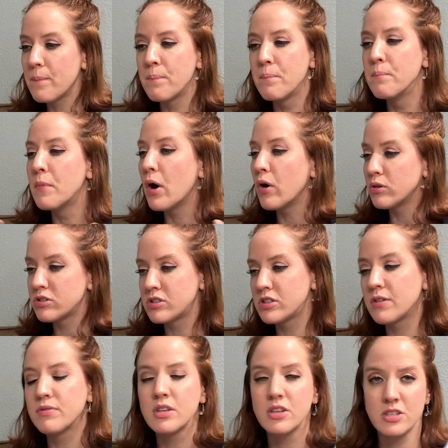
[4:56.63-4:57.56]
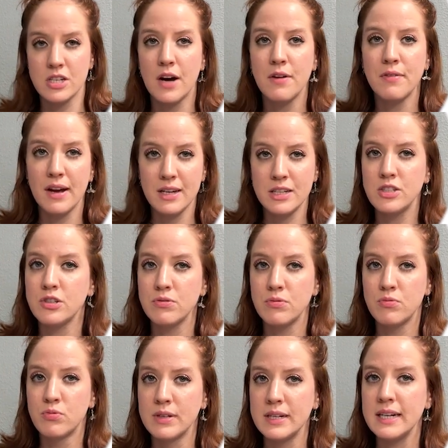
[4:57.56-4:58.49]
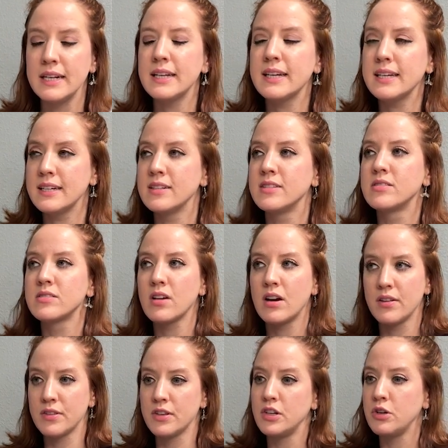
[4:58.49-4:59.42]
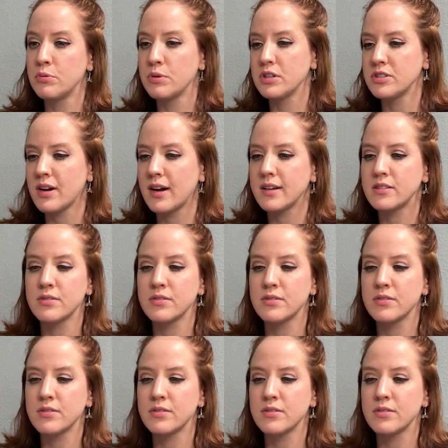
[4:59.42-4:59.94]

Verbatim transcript: Most of the stuff I do read is on the newer side,